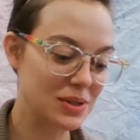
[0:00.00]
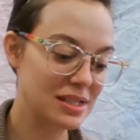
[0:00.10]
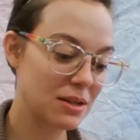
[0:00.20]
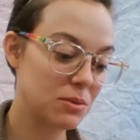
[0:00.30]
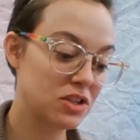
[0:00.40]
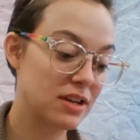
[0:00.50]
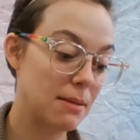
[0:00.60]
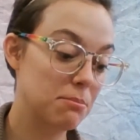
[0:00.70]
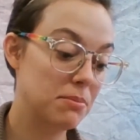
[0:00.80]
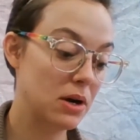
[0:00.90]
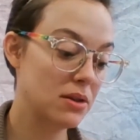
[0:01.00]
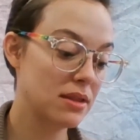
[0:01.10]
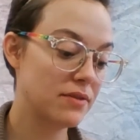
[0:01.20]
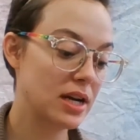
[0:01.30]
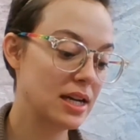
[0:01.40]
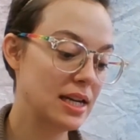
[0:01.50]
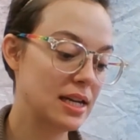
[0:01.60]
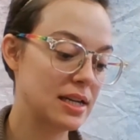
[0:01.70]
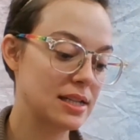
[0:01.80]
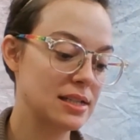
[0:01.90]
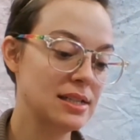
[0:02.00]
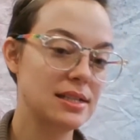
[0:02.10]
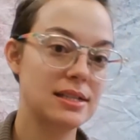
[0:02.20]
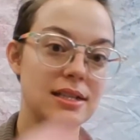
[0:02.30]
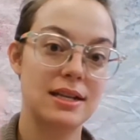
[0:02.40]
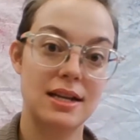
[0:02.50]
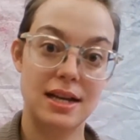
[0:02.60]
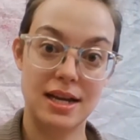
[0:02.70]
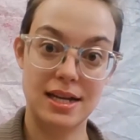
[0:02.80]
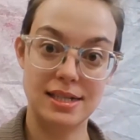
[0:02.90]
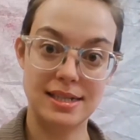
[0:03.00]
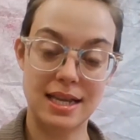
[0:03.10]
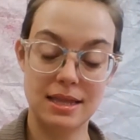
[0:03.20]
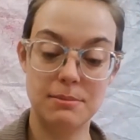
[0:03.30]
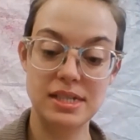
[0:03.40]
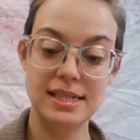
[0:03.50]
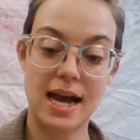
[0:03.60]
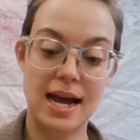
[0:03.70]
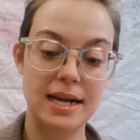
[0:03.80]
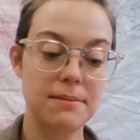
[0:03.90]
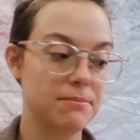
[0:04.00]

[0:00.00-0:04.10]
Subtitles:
So we'll grab both of our ears and set them aside.